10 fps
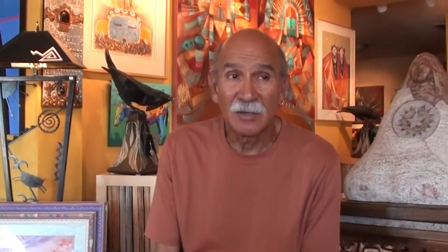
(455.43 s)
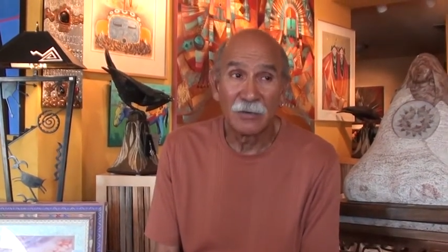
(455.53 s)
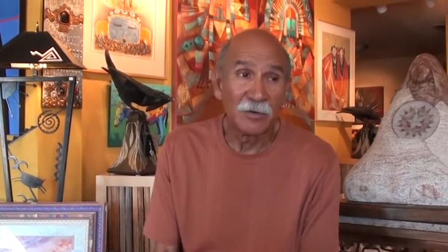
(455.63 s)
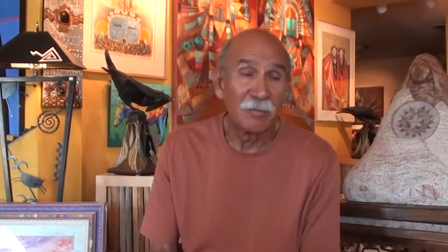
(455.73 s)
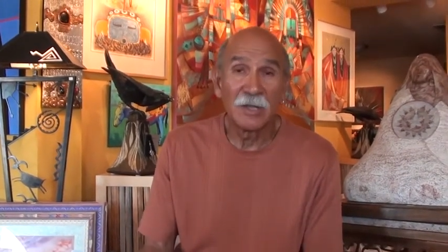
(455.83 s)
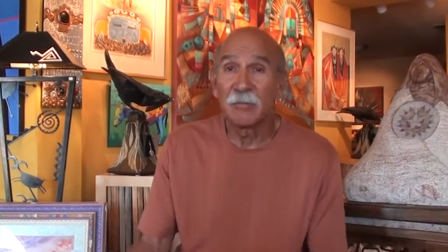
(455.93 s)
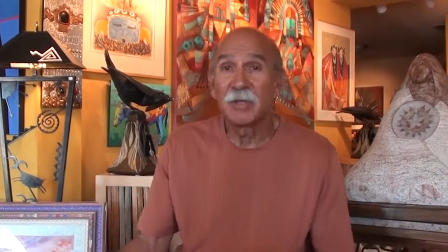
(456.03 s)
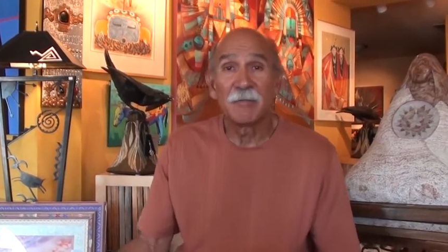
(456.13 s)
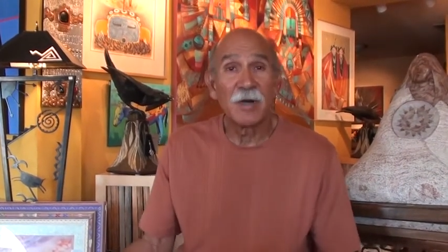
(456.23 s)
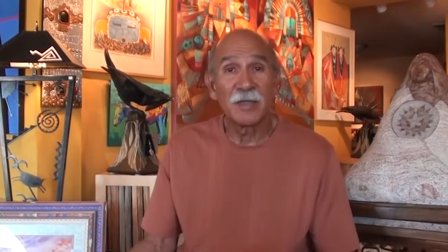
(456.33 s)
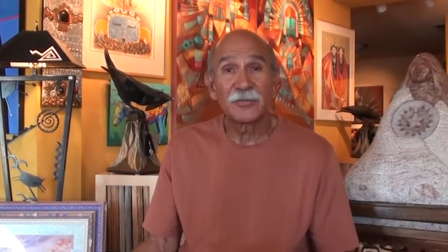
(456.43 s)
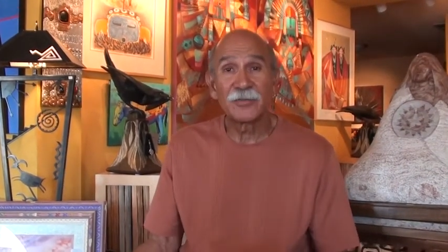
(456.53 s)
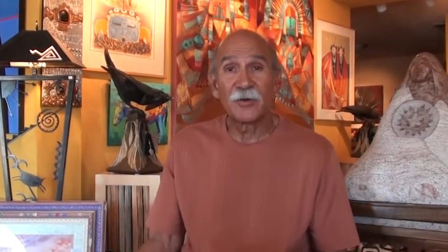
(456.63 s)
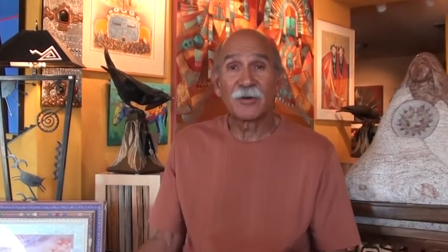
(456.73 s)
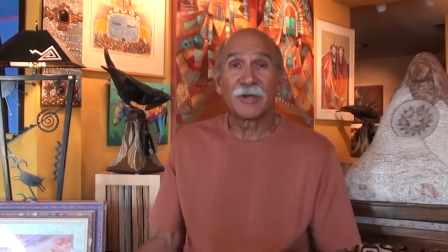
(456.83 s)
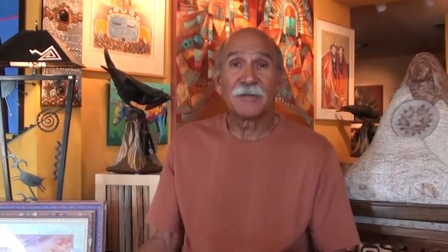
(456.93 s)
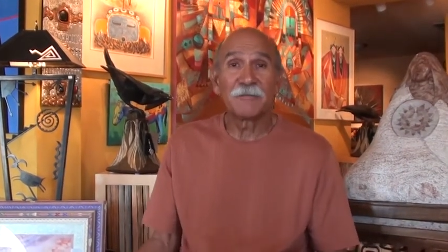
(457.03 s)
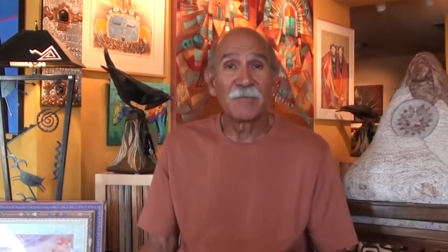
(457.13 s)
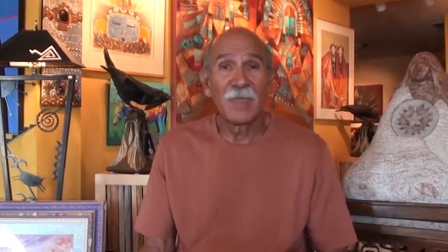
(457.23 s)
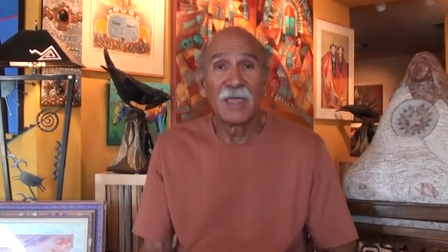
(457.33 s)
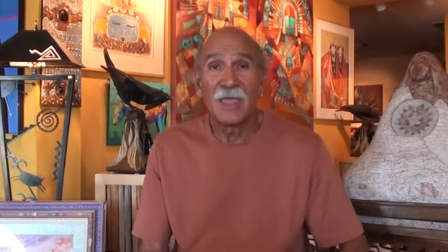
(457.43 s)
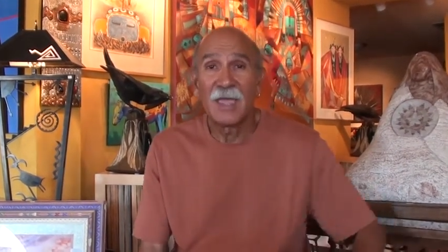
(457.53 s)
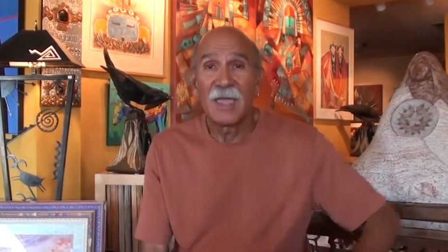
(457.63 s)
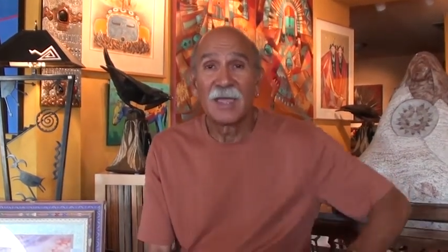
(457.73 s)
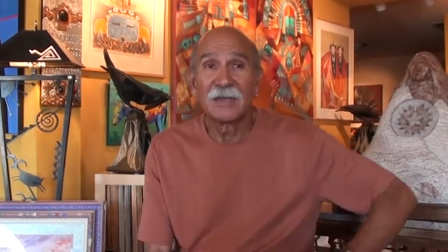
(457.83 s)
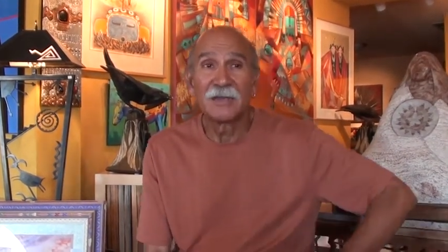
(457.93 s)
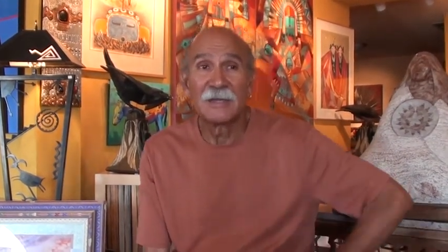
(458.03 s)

learn a little bit of my story, and